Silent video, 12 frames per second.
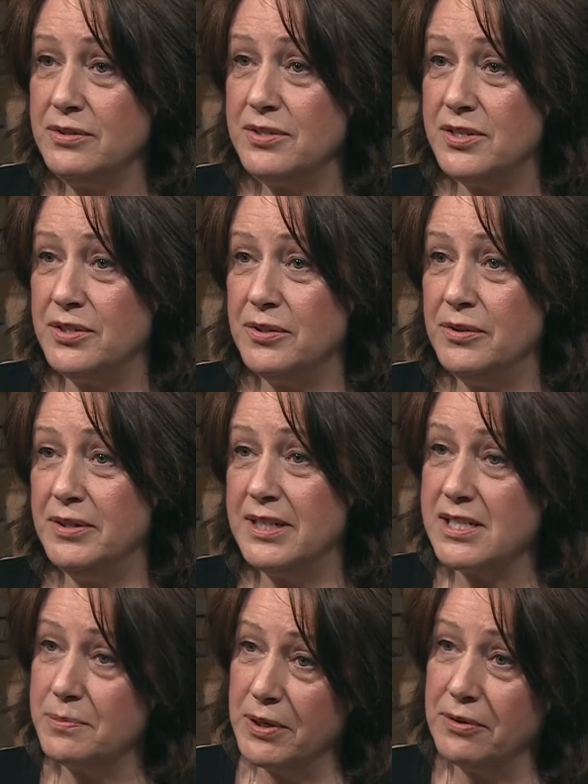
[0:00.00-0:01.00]
to
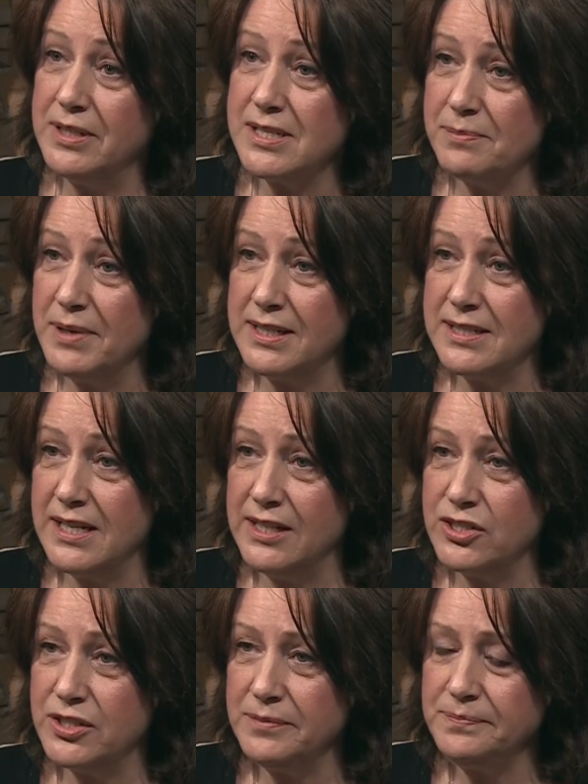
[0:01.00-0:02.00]
experience
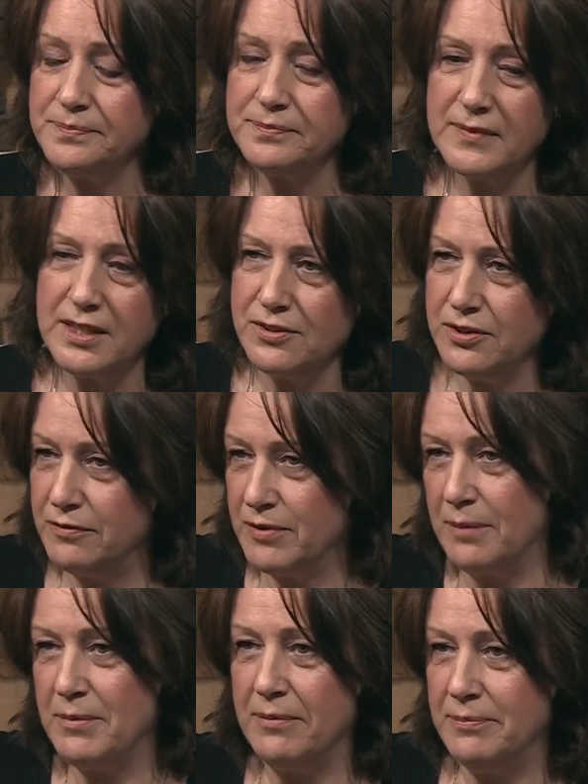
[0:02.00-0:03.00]
meditation.
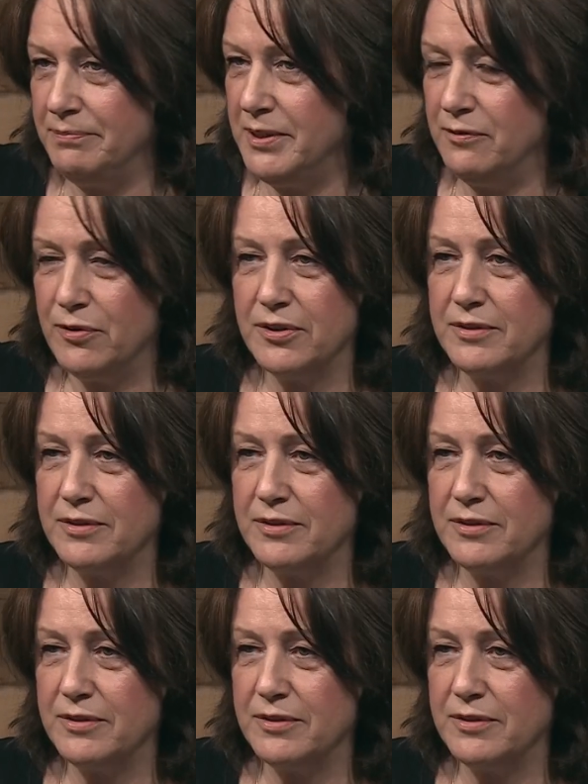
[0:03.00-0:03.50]
You've heard